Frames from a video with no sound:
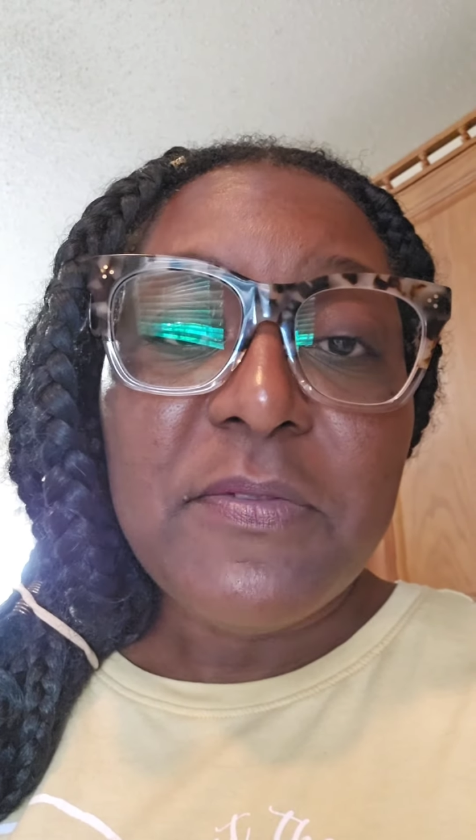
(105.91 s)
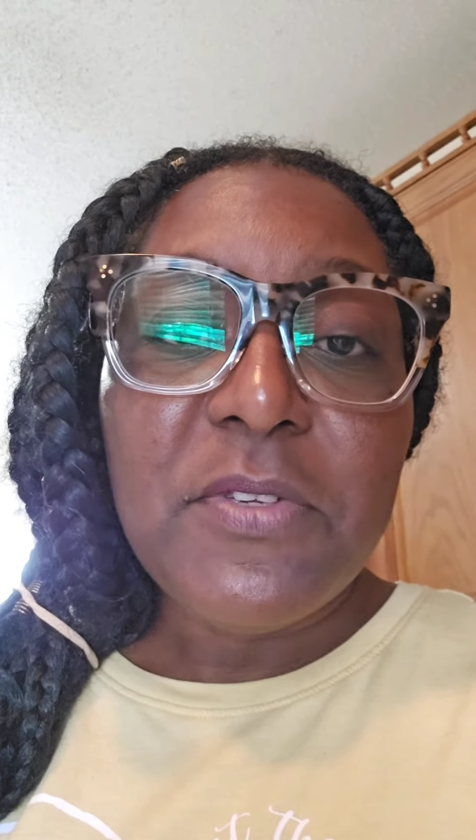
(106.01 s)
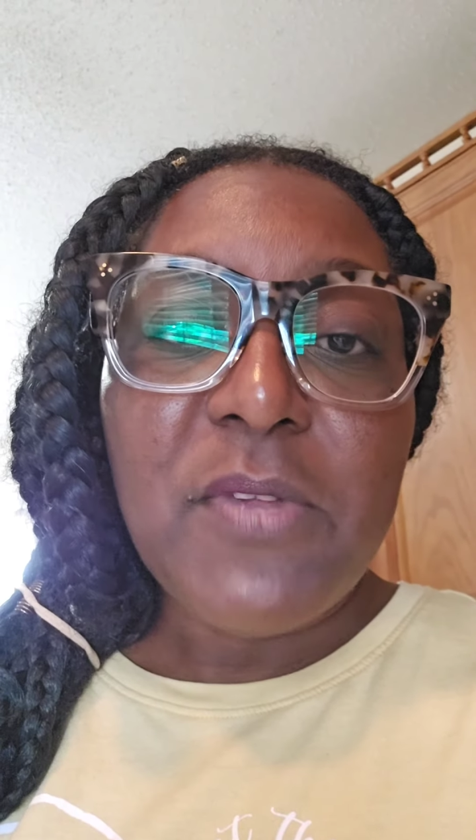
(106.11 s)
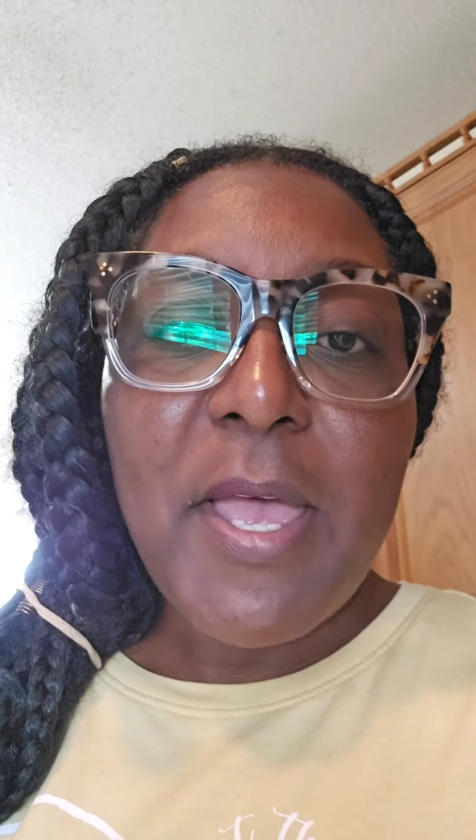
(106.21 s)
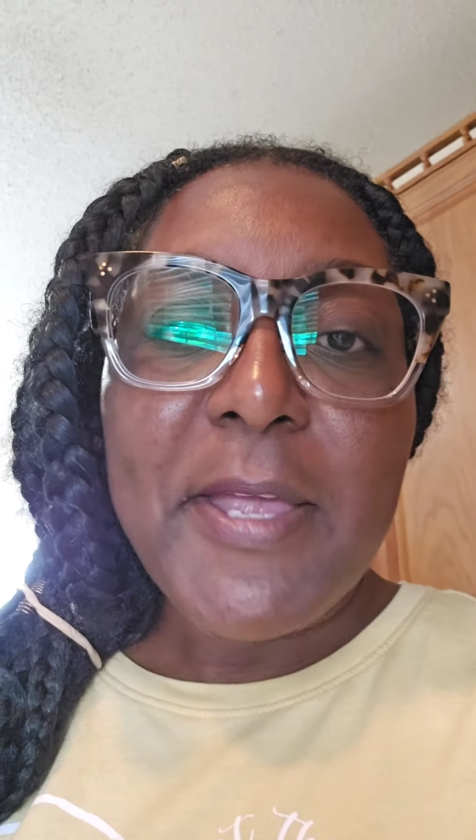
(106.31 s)
you
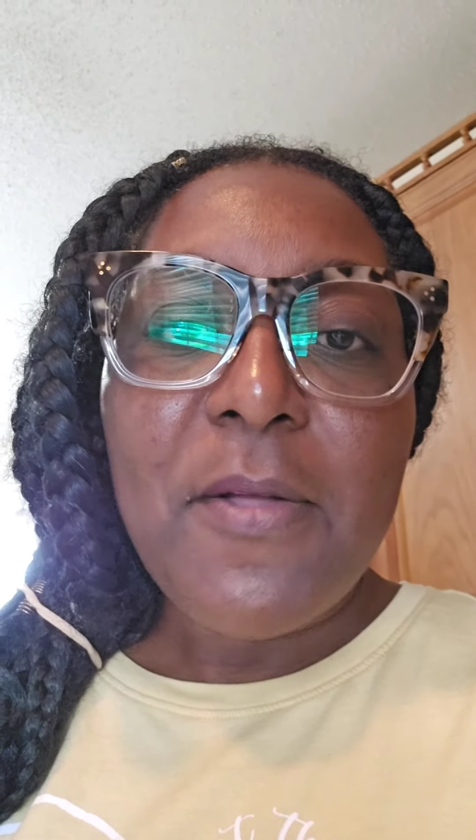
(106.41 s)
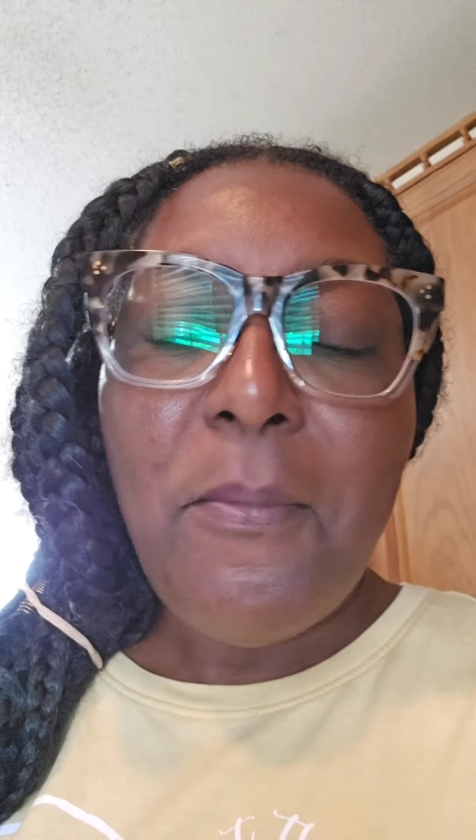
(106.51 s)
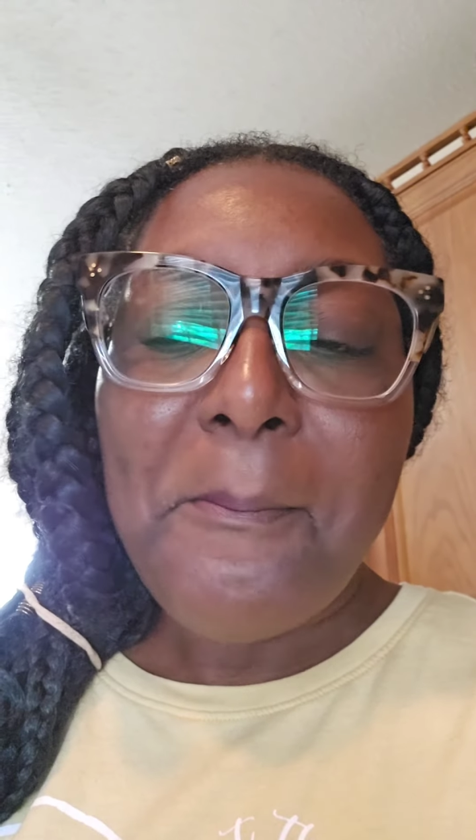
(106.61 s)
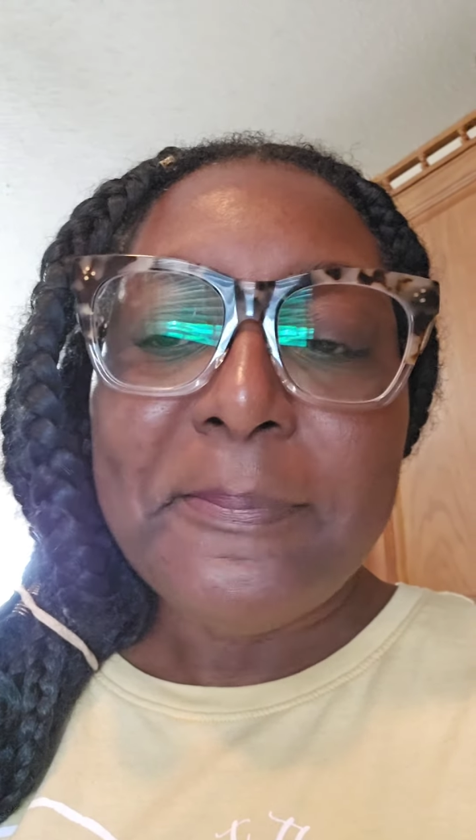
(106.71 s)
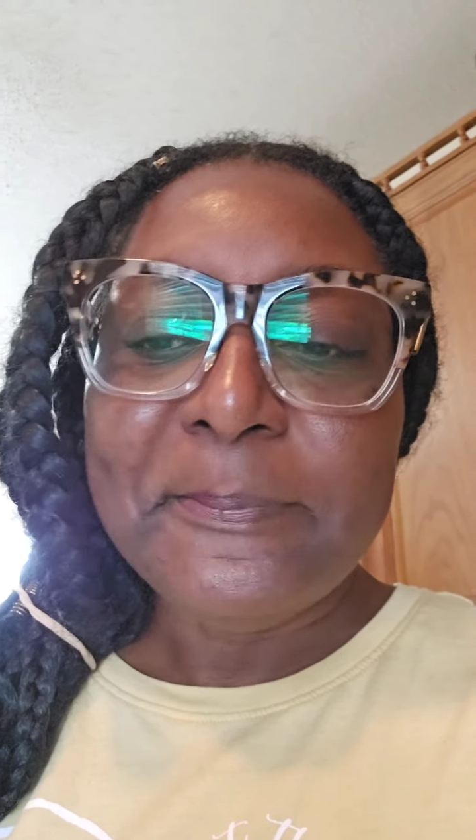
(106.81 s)
like,
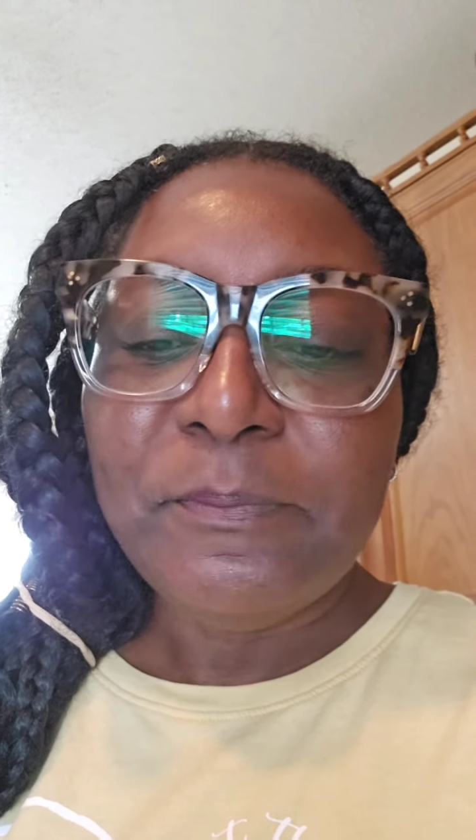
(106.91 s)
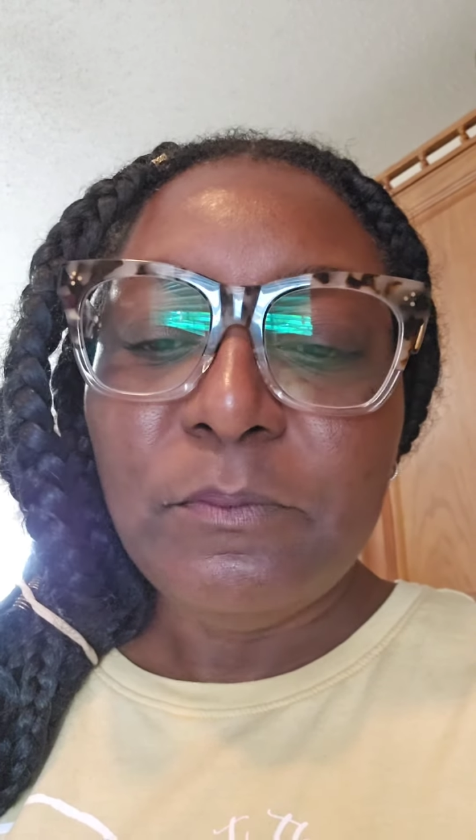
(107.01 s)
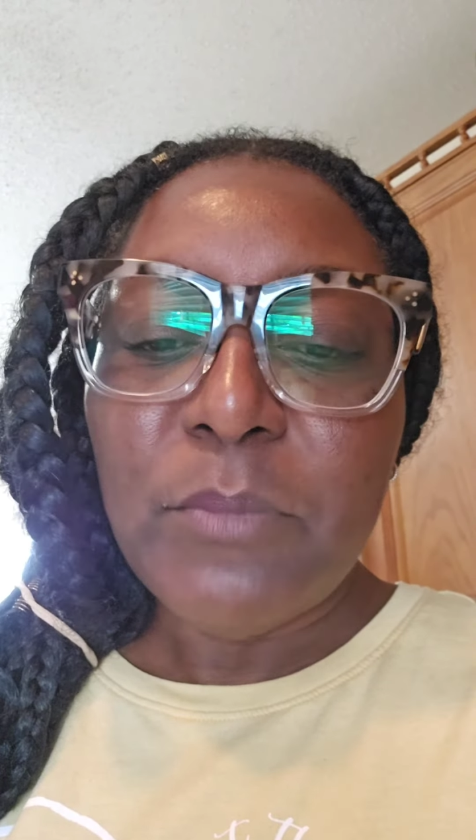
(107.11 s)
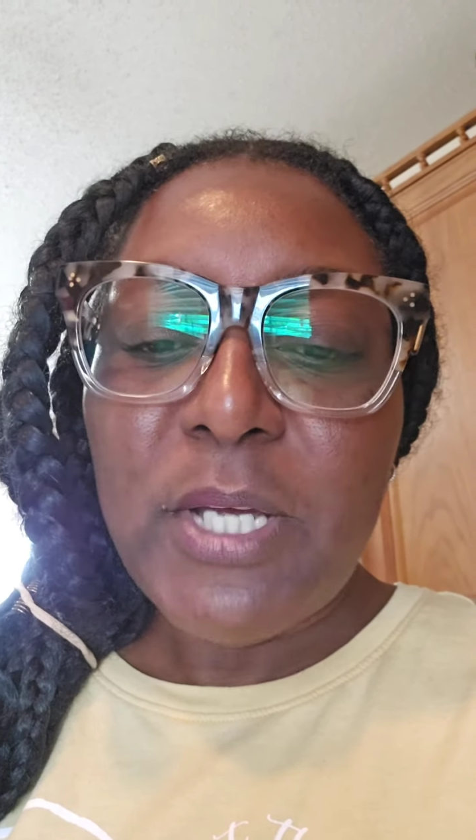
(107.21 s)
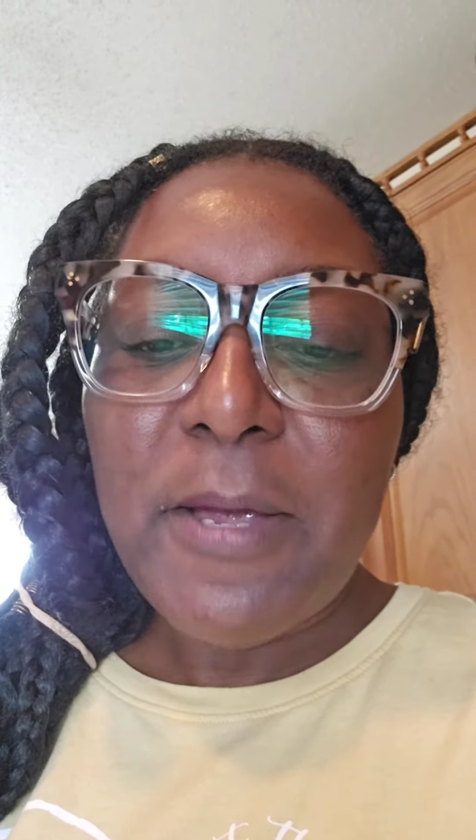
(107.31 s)

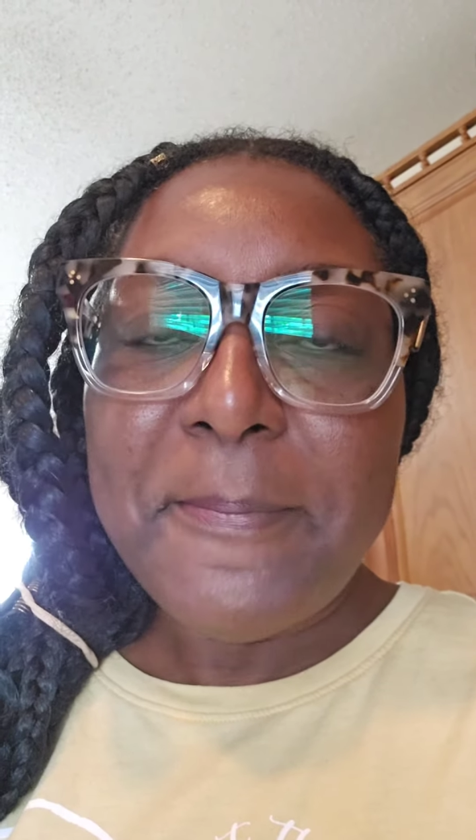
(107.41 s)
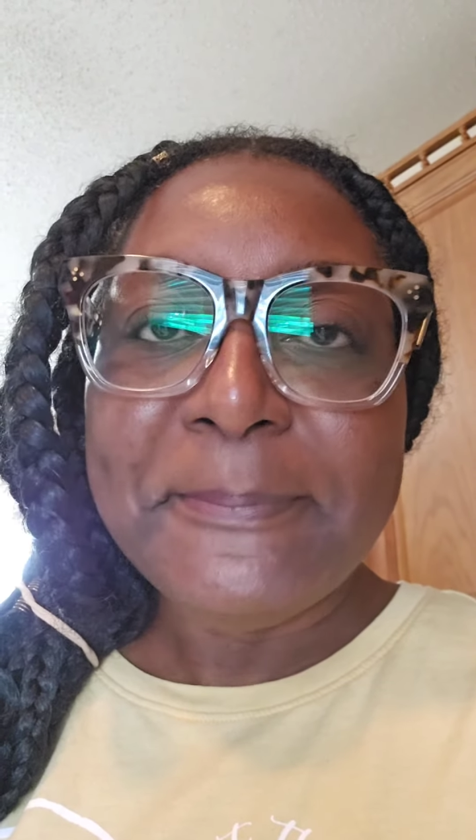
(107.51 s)
but